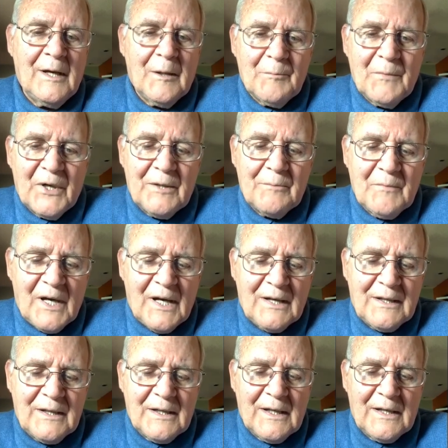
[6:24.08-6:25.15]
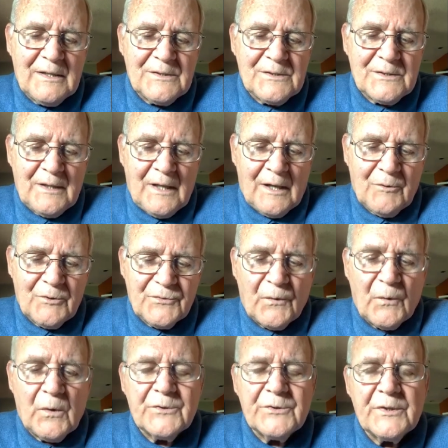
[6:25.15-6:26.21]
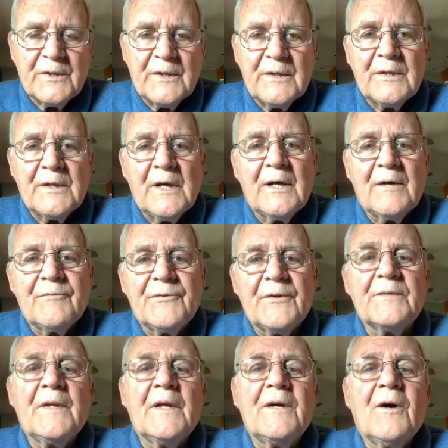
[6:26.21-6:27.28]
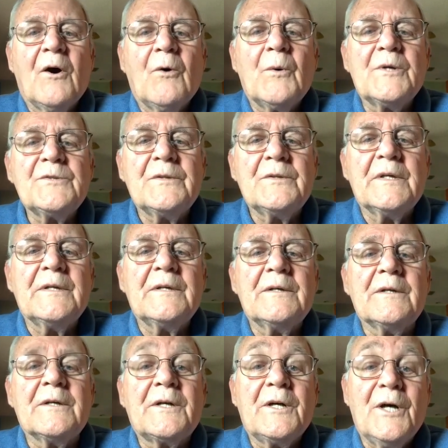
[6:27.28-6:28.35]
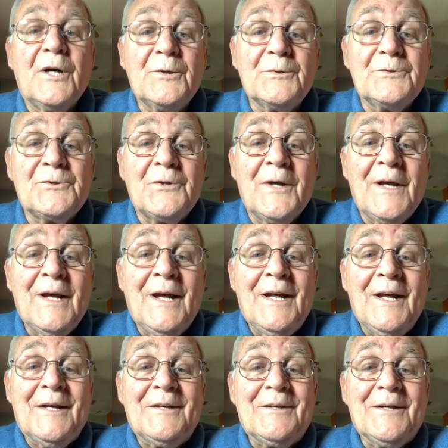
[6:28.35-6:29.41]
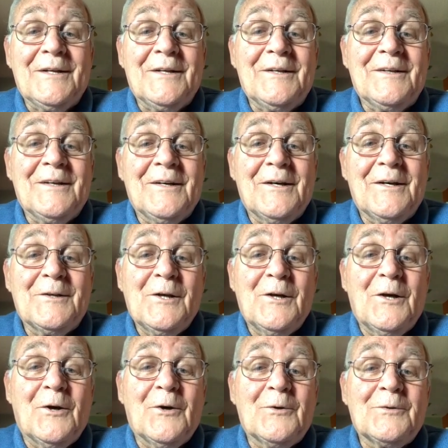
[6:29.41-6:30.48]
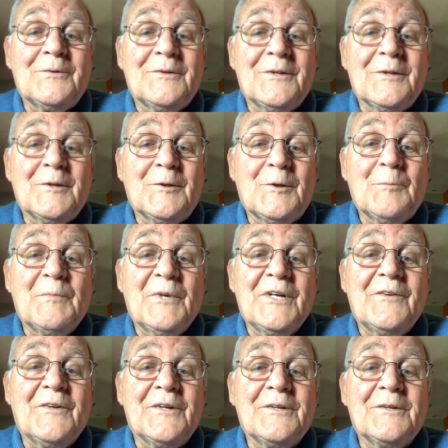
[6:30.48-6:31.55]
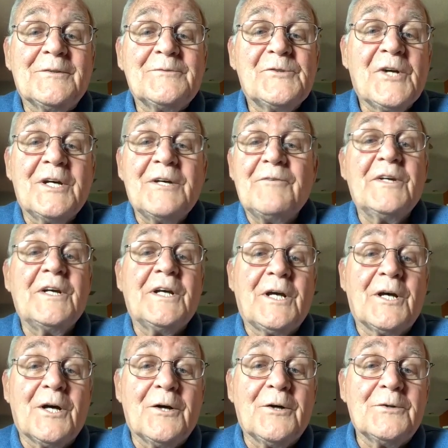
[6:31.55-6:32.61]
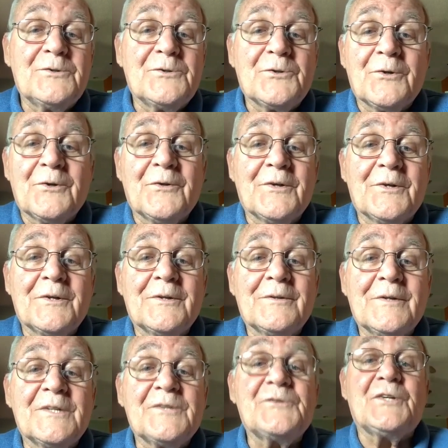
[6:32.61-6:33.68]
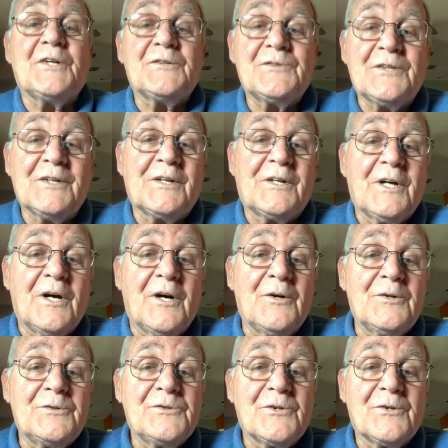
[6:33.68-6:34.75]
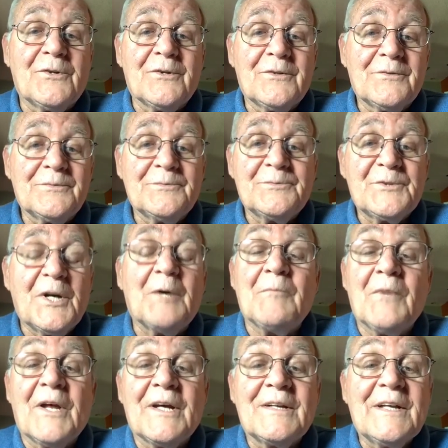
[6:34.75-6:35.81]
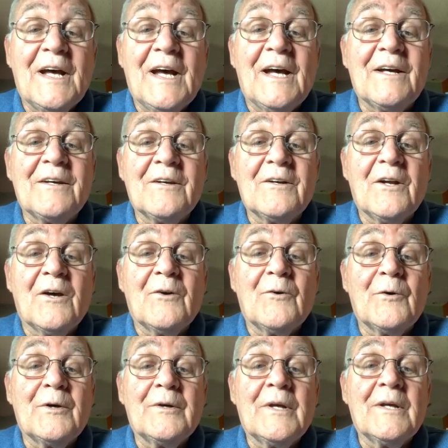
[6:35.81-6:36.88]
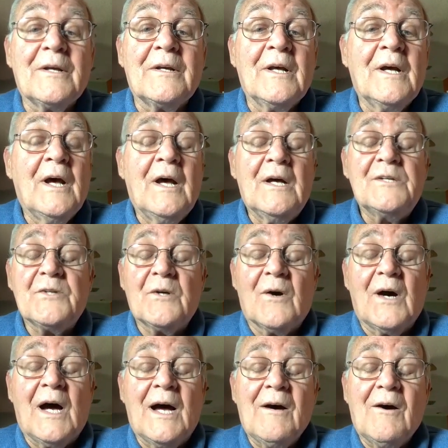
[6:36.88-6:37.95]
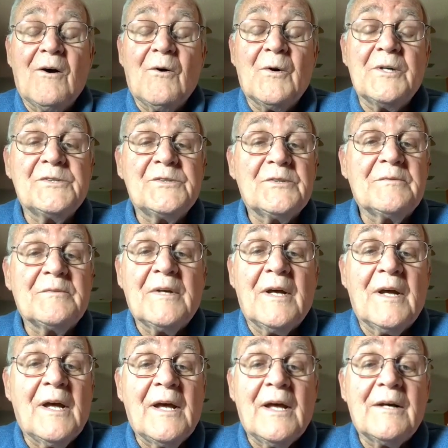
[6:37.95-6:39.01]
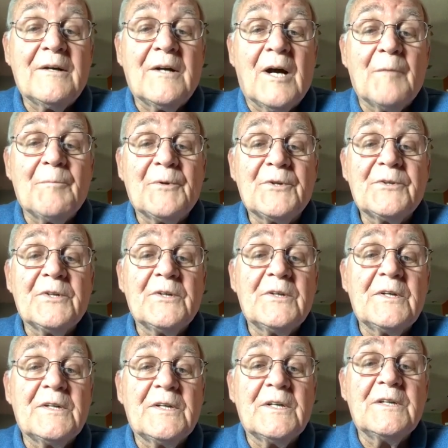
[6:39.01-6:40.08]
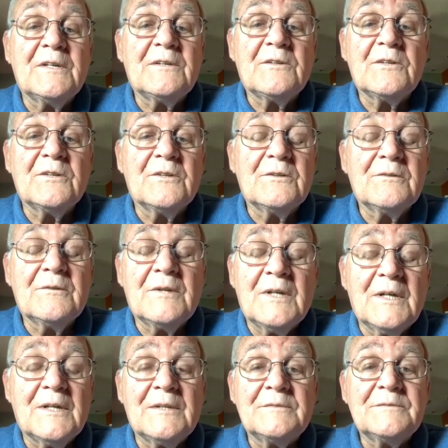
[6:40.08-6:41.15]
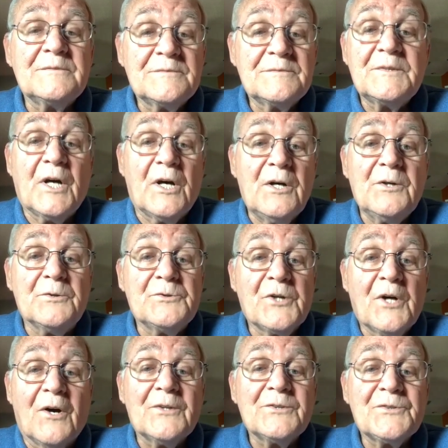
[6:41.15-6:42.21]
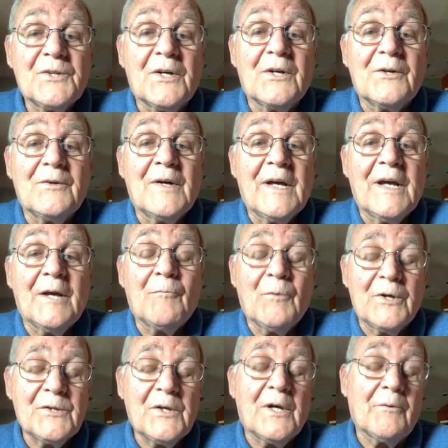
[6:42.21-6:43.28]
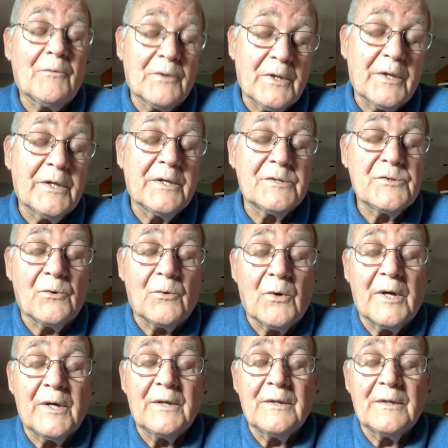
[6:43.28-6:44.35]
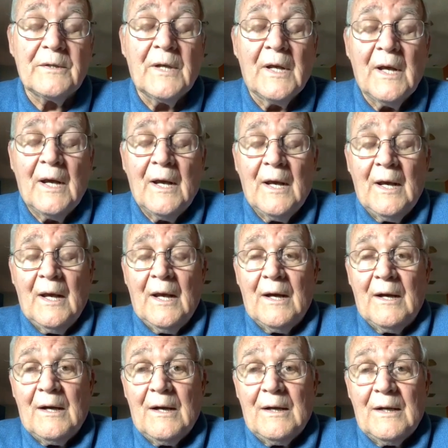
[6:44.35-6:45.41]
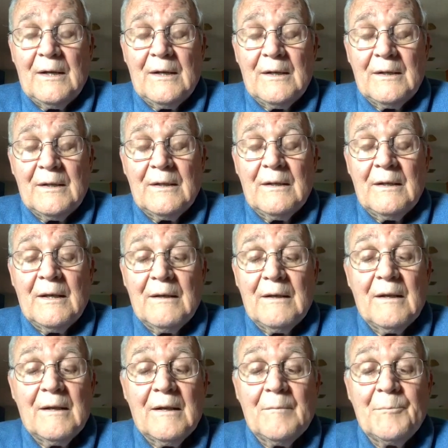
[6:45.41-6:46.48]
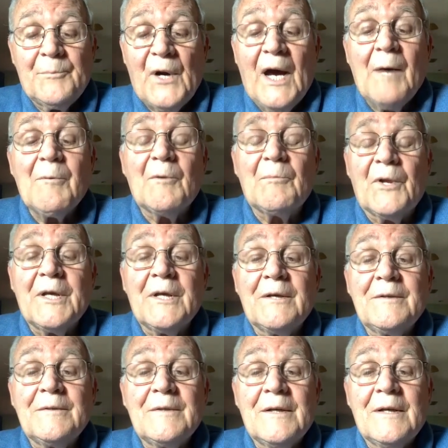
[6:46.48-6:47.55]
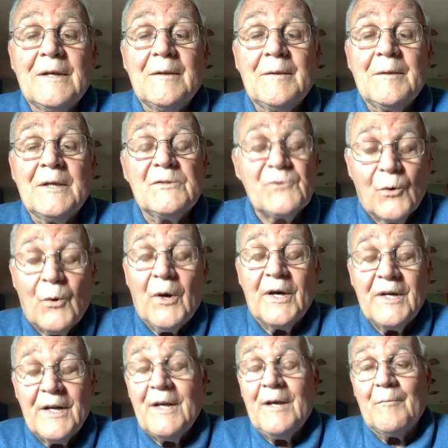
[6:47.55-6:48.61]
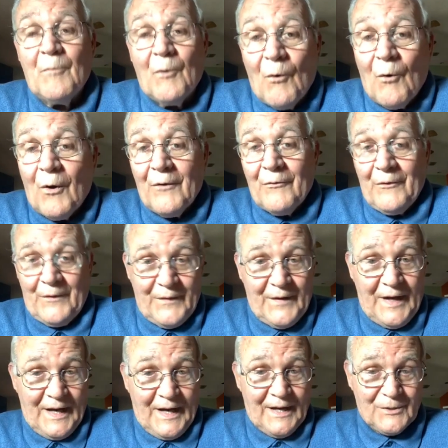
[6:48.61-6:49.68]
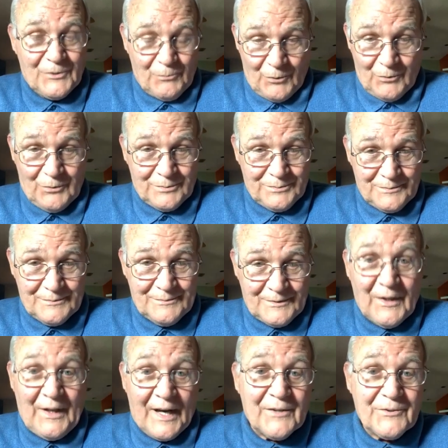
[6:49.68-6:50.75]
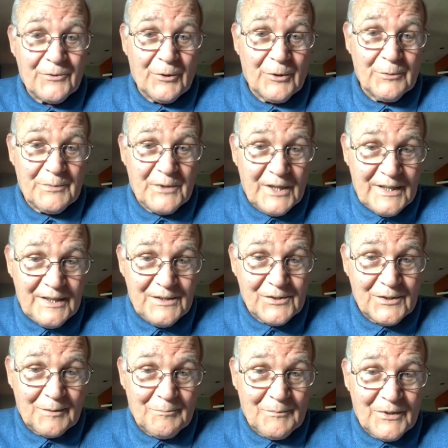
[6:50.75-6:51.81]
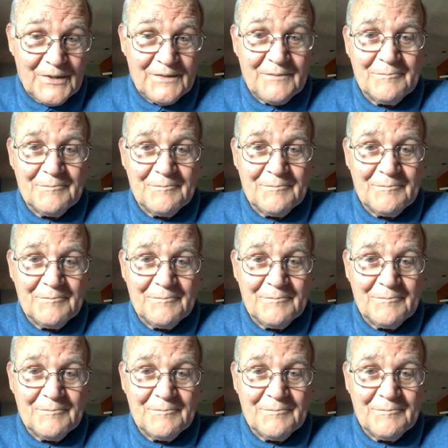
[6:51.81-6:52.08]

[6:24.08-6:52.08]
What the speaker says: but in my case, I was fortunate enough that they always needed a coach to be the JV coach or the assistant coach or something like that. And so I always had an opportunity to coach also, and which I really enjoyed, and probably enjoyed it more than the actual classroom teaching. But